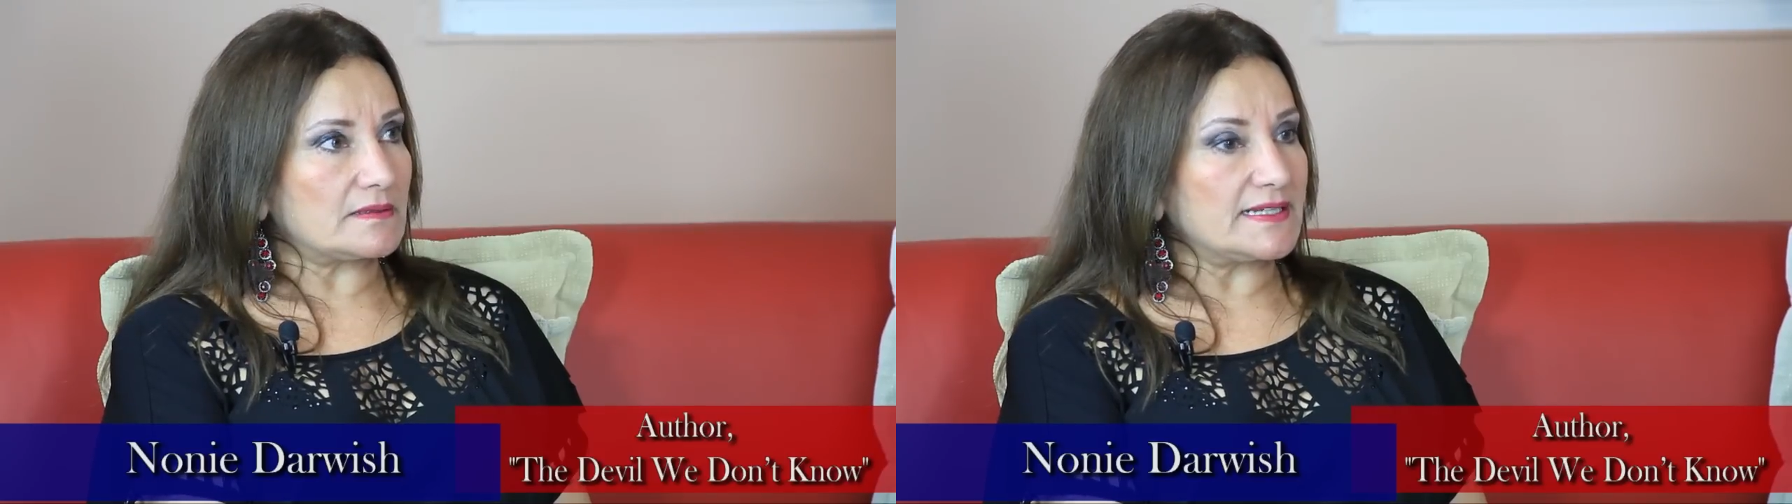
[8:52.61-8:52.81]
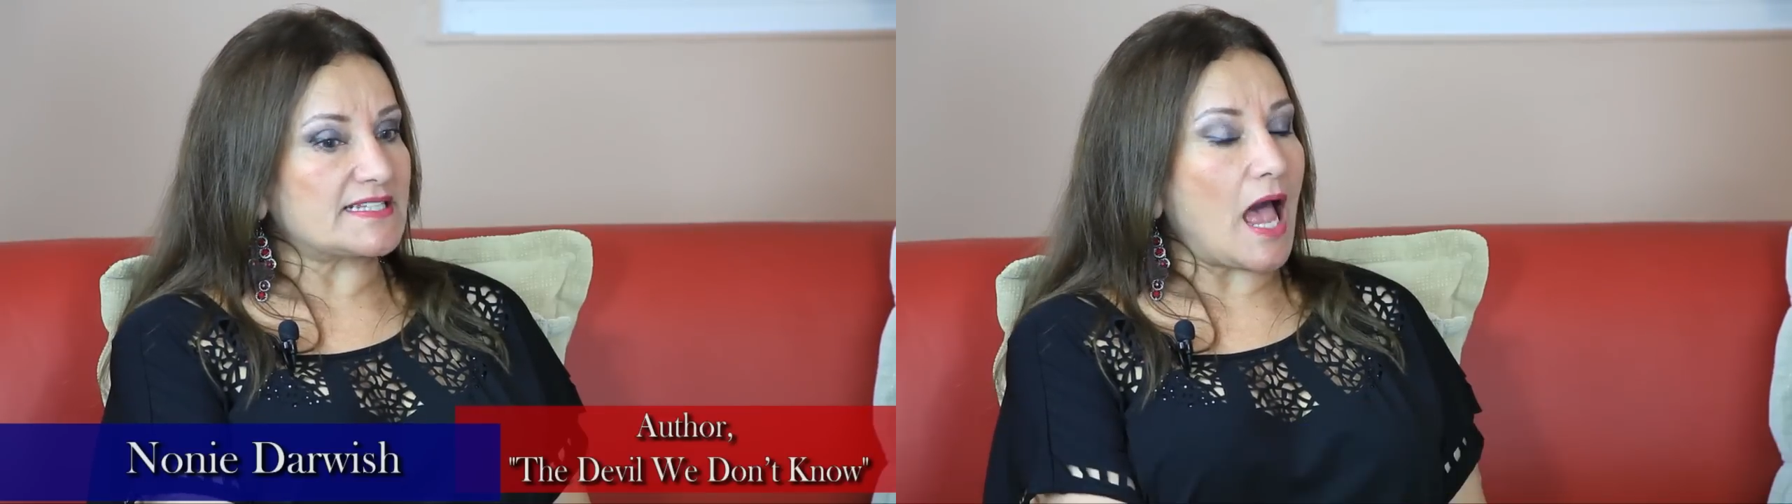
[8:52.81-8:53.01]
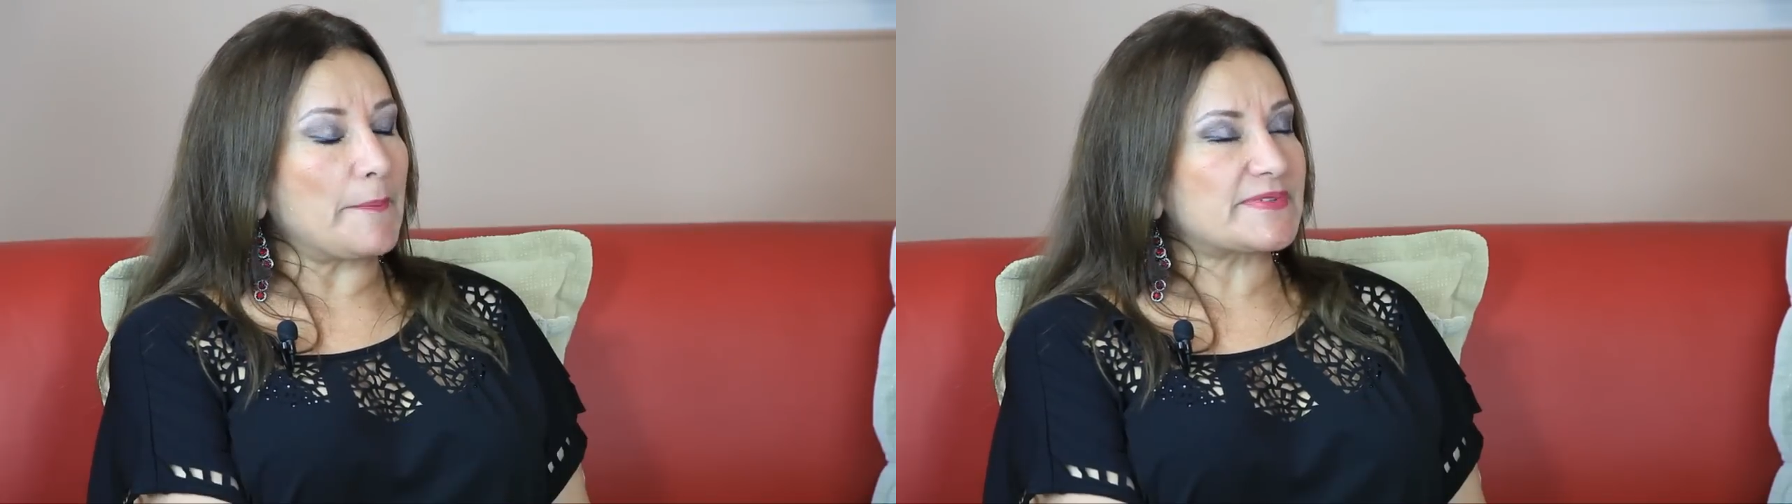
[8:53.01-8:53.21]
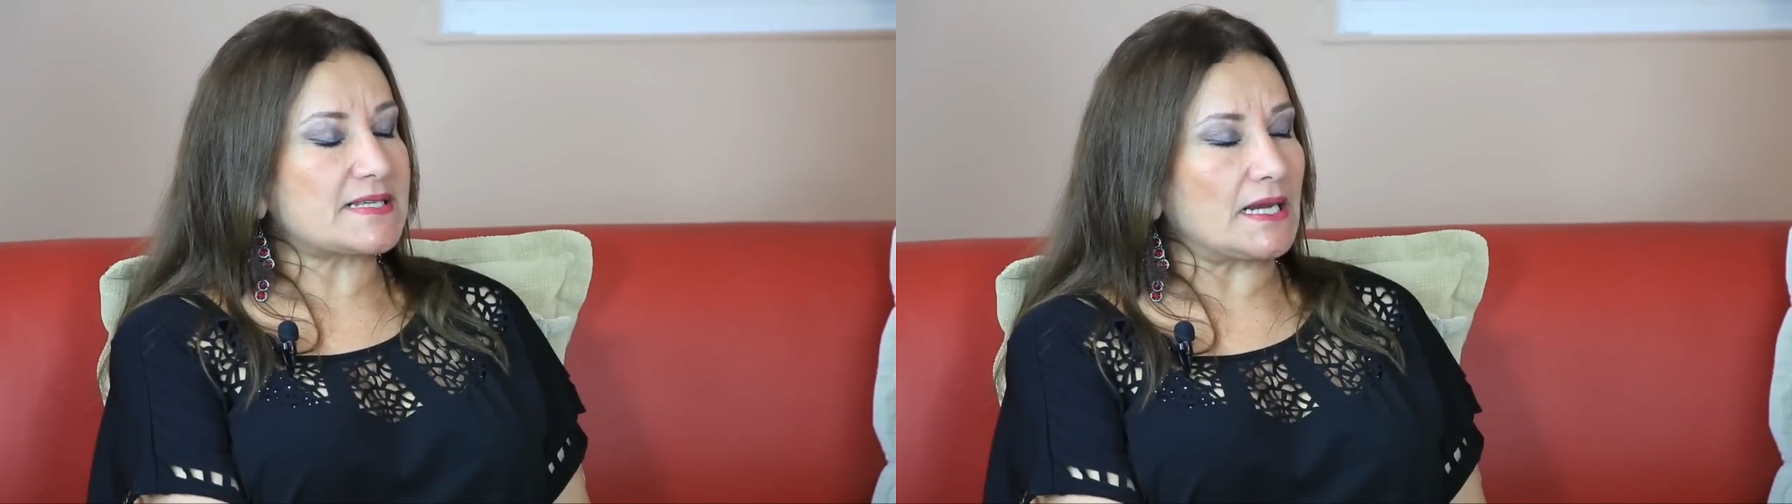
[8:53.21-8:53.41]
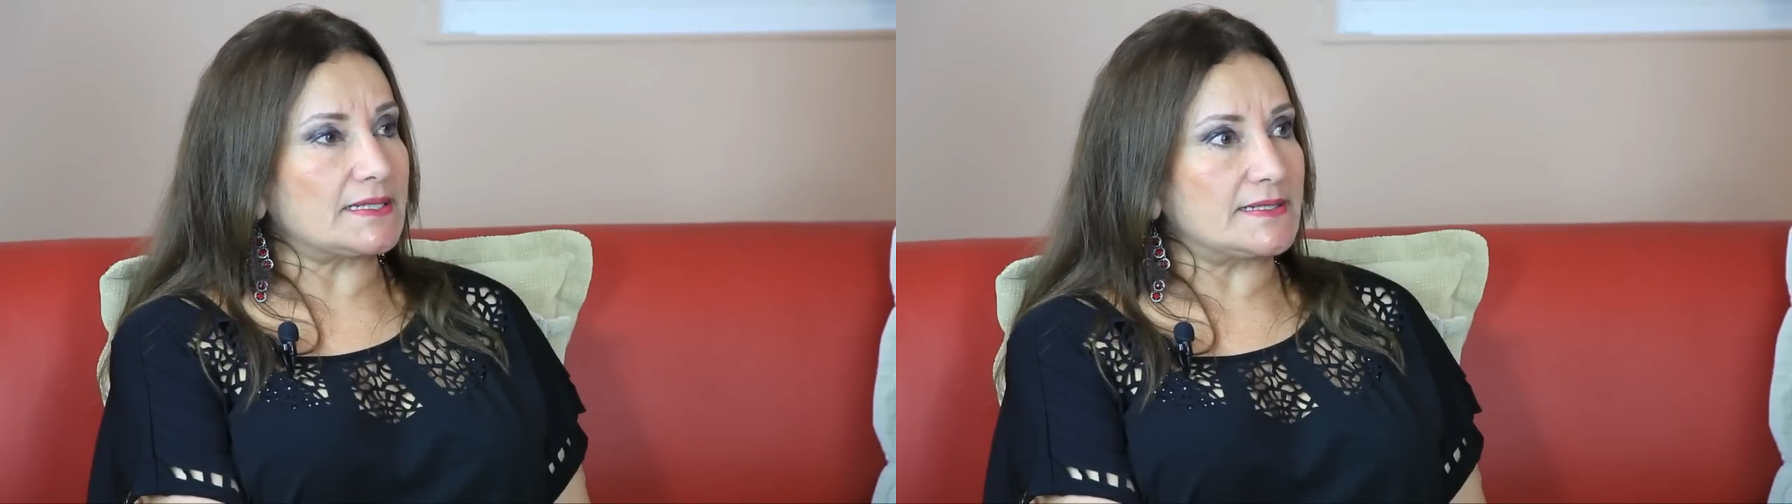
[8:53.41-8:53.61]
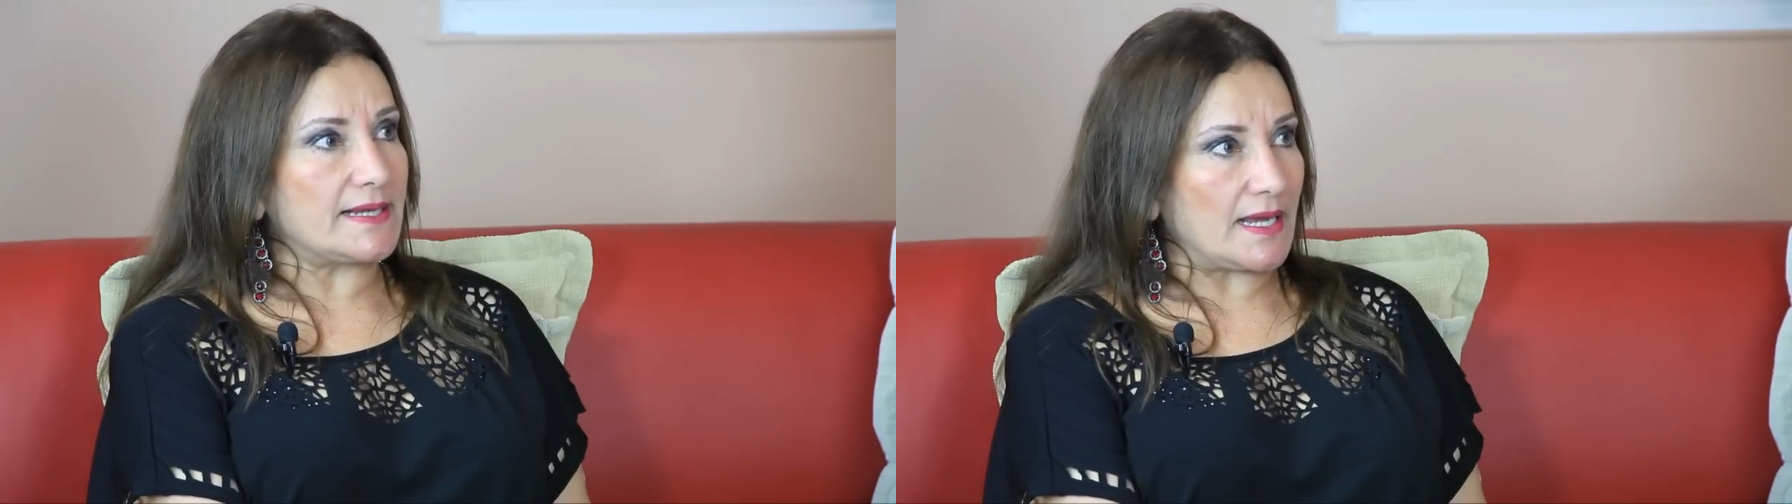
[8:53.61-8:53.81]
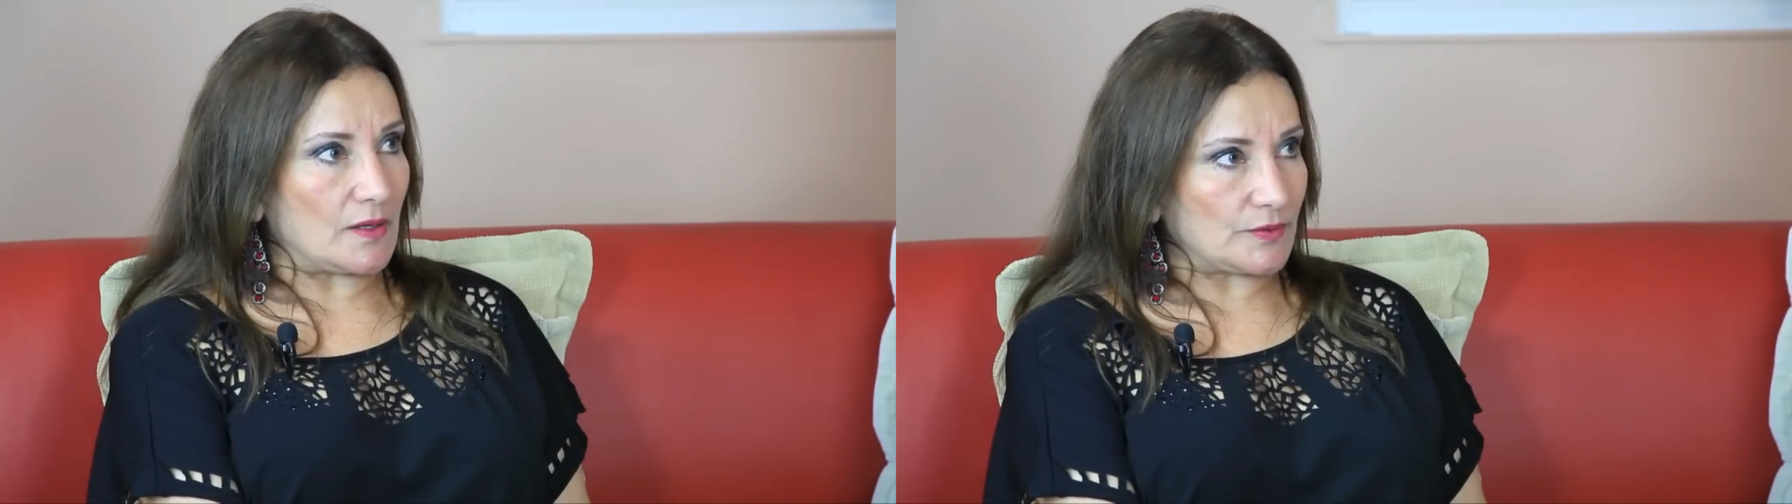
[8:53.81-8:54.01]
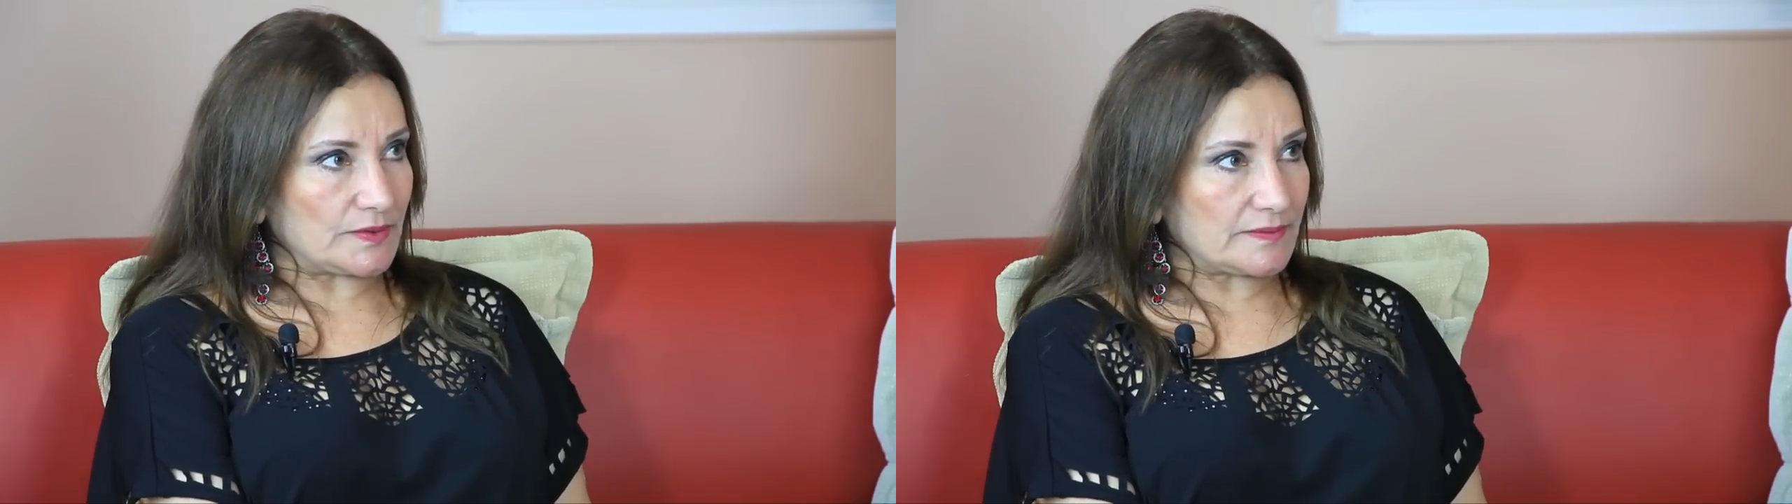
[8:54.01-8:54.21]
is upside
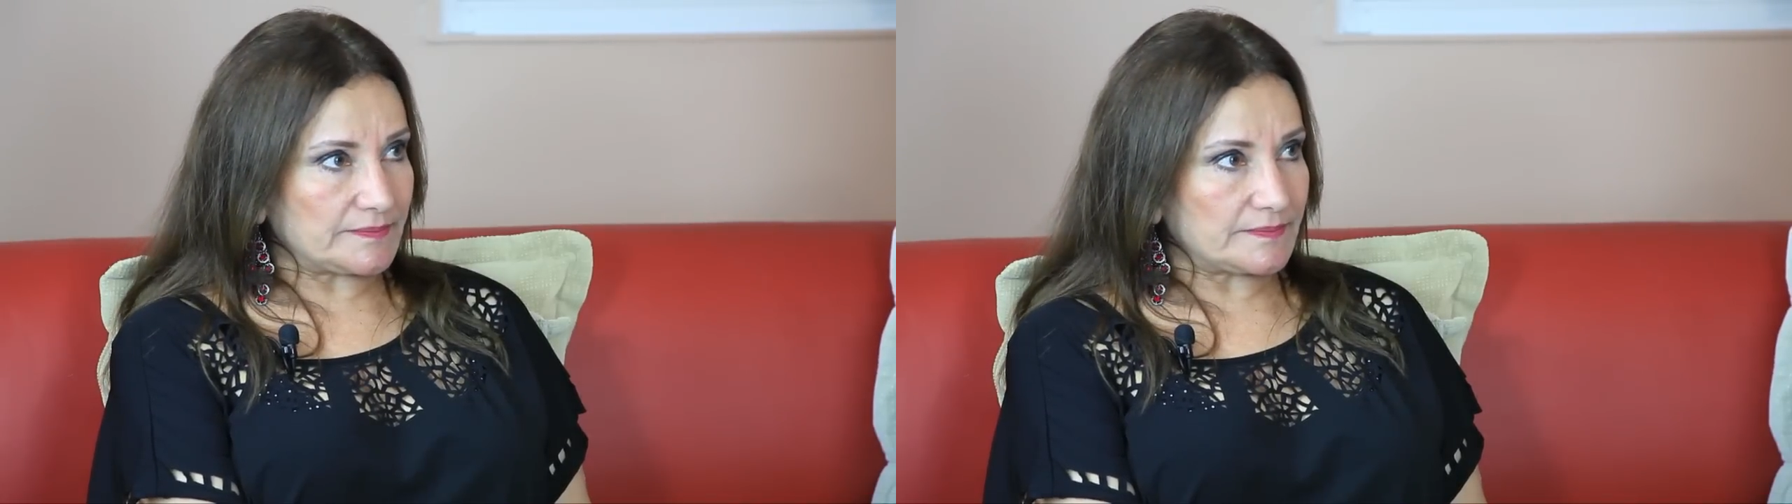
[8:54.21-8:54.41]
down.